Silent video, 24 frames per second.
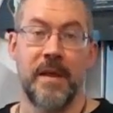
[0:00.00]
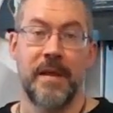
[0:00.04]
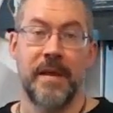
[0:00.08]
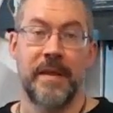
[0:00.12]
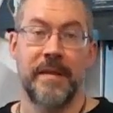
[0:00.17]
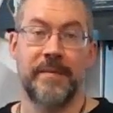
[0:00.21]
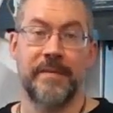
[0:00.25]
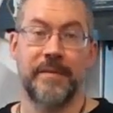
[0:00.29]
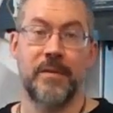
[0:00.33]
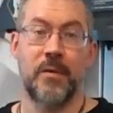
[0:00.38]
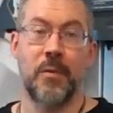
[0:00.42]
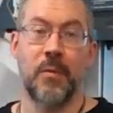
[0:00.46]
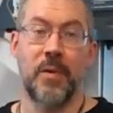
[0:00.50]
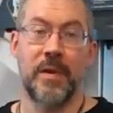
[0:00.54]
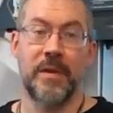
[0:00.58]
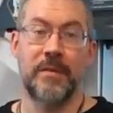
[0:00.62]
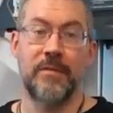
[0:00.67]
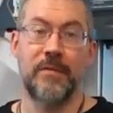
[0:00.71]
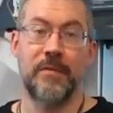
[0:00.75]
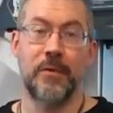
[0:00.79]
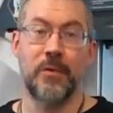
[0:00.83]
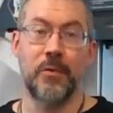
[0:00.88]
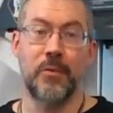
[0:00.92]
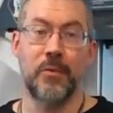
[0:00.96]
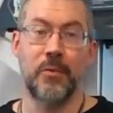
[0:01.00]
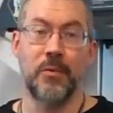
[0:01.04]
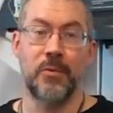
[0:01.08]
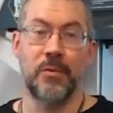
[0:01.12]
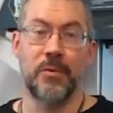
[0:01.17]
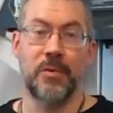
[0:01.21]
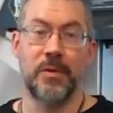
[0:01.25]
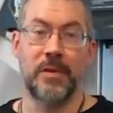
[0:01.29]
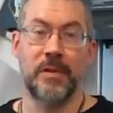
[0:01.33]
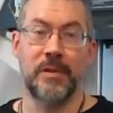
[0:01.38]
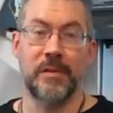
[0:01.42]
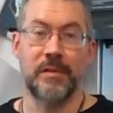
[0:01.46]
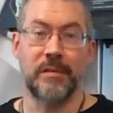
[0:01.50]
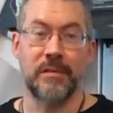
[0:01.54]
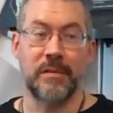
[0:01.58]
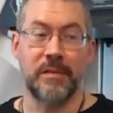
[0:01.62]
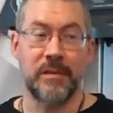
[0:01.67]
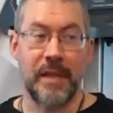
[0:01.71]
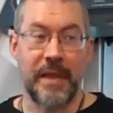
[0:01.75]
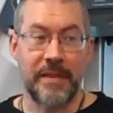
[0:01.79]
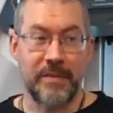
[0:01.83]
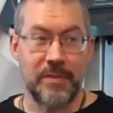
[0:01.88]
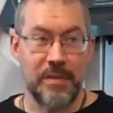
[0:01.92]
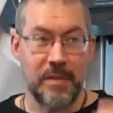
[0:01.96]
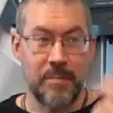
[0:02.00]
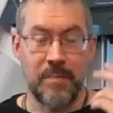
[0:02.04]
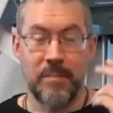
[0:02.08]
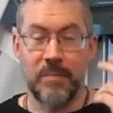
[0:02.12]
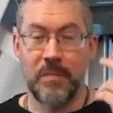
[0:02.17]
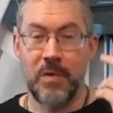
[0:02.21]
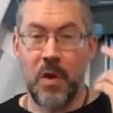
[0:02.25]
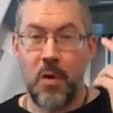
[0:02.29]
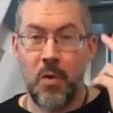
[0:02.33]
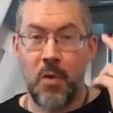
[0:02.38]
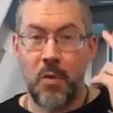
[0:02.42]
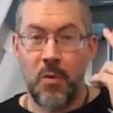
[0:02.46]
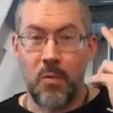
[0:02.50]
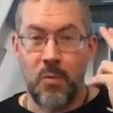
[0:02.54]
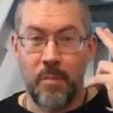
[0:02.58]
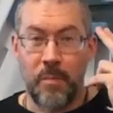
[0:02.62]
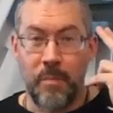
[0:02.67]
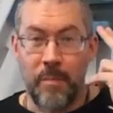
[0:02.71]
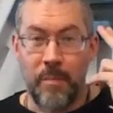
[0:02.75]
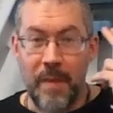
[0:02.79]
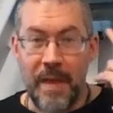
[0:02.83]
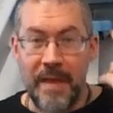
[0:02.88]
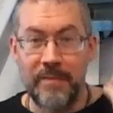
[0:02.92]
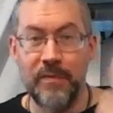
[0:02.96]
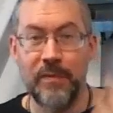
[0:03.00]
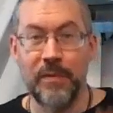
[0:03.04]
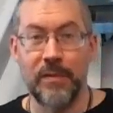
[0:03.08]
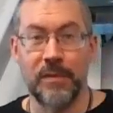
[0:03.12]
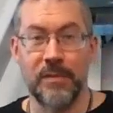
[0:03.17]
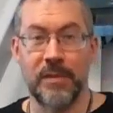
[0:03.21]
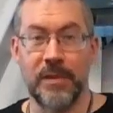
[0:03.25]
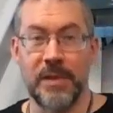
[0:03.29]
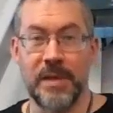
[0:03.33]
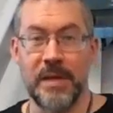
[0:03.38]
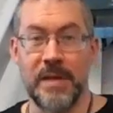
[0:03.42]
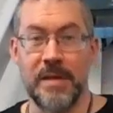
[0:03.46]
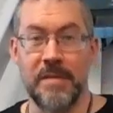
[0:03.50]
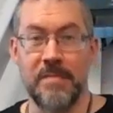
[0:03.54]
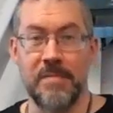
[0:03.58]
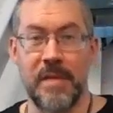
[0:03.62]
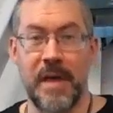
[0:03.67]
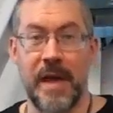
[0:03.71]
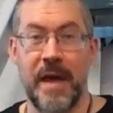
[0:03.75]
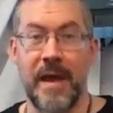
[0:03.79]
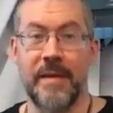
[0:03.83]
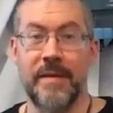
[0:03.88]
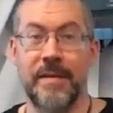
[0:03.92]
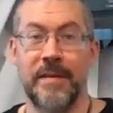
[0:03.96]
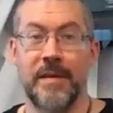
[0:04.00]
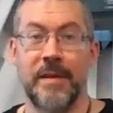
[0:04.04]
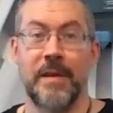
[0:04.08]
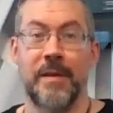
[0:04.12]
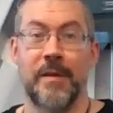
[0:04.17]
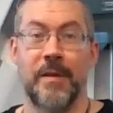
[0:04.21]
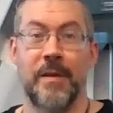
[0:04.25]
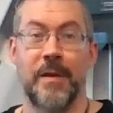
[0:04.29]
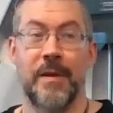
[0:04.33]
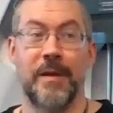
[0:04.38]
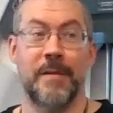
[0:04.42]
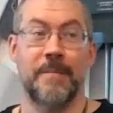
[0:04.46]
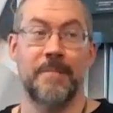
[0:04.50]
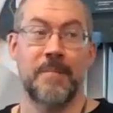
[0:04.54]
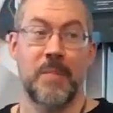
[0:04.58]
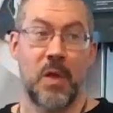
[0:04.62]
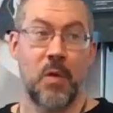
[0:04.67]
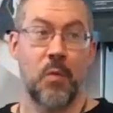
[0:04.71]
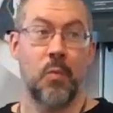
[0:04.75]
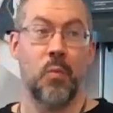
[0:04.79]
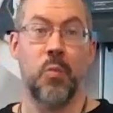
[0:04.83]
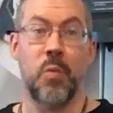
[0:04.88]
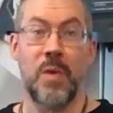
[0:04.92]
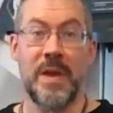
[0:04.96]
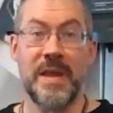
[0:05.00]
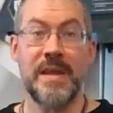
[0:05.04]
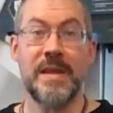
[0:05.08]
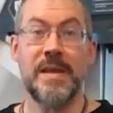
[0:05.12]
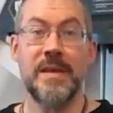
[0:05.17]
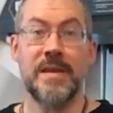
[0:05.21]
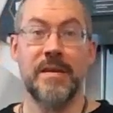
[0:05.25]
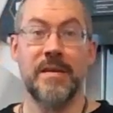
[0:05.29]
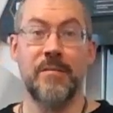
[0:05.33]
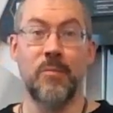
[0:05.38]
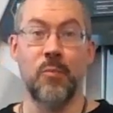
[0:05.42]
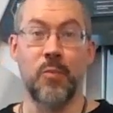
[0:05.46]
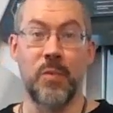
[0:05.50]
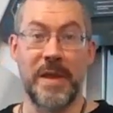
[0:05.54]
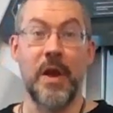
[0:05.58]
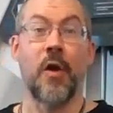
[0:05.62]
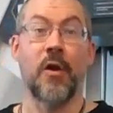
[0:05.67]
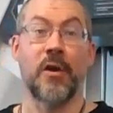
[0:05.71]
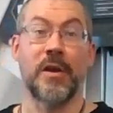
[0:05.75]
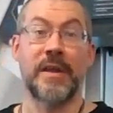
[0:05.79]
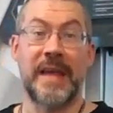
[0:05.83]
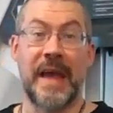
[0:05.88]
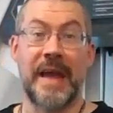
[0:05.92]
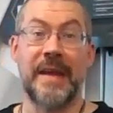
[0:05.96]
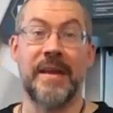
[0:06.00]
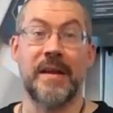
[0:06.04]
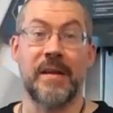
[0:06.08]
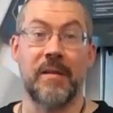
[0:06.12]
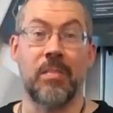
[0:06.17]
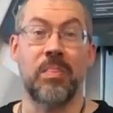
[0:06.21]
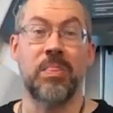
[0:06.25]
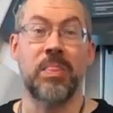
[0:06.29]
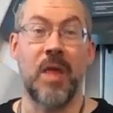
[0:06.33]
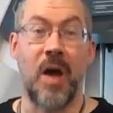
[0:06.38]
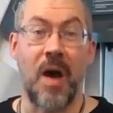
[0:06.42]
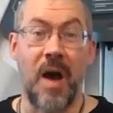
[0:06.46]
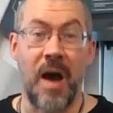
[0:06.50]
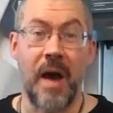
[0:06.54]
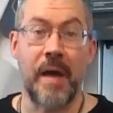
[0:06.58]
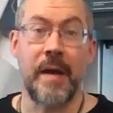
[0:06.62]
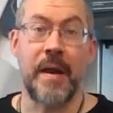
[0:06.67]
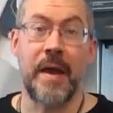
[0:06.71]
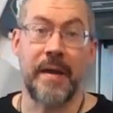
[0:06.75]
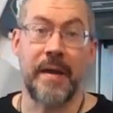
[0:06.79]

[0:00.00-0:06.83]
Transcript: It's going to let them know mentally that we are getting a lot